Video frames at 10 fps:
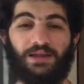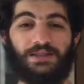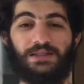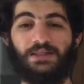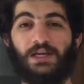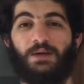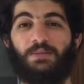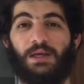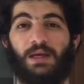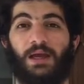This is going to
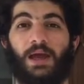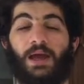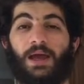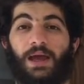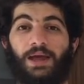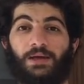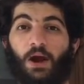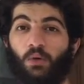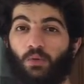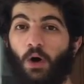be an
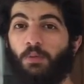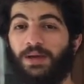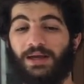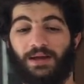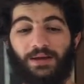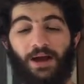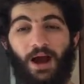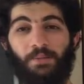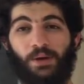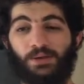aerobic
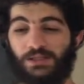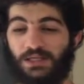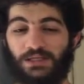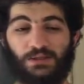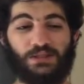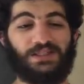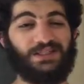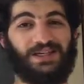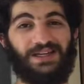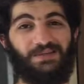compost tea, so this
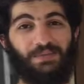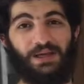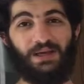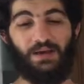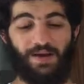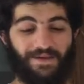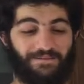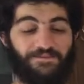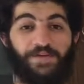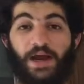is going to be
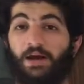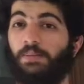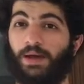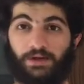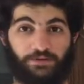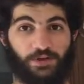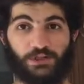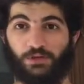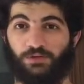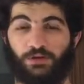very
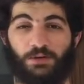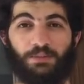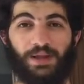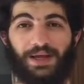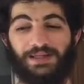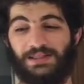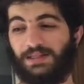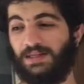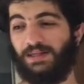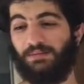beneficial for your plants. It's
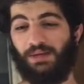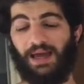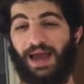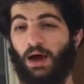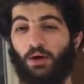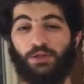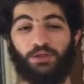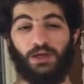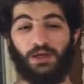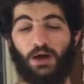going to be a
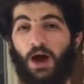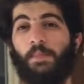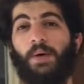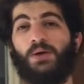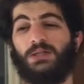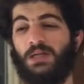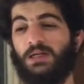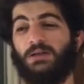healthy compost tea.